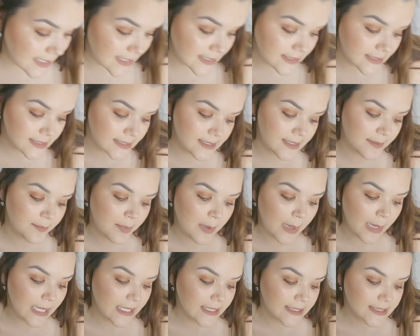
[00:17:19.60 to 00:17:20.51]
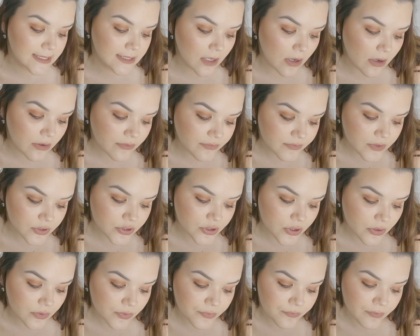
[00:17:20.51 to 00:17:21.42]
is the plus off the
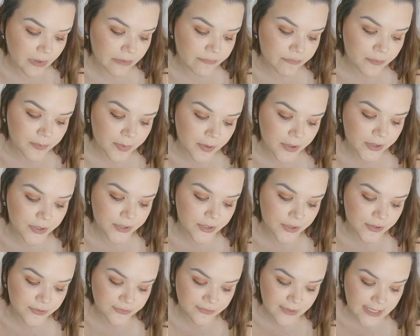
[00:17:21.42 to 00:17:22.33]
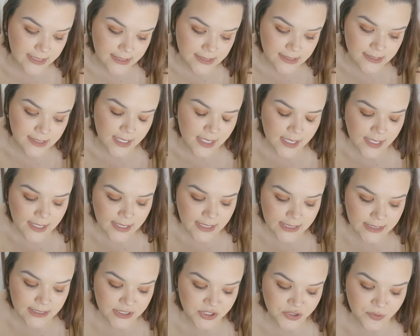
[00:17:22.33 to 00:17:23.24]
shoulder ruffle polka dot dress
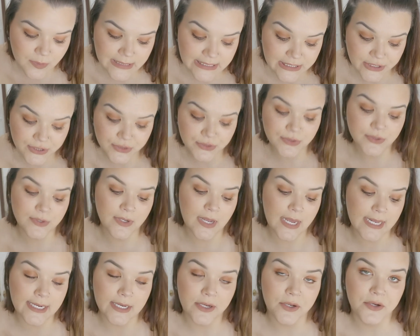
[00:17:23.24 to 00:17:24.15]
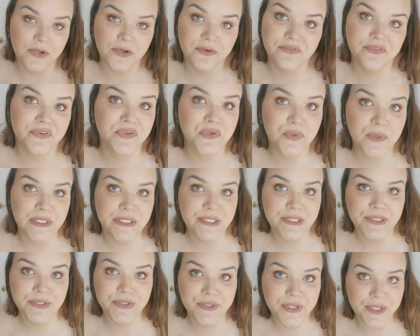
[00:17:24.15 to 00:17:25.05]
in a 22, and I got it for
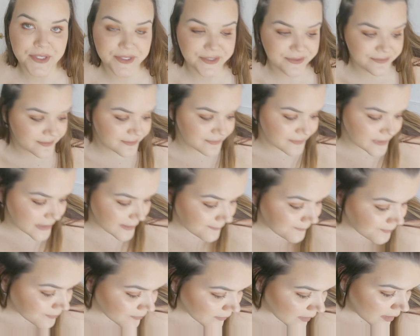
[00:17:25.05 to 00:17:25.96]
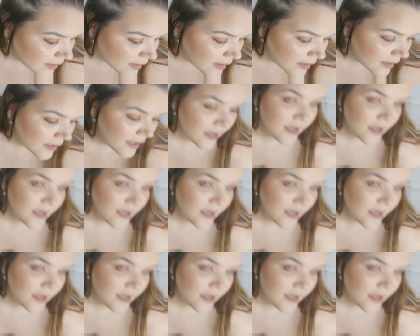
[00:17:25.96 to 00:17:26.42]
$22.50.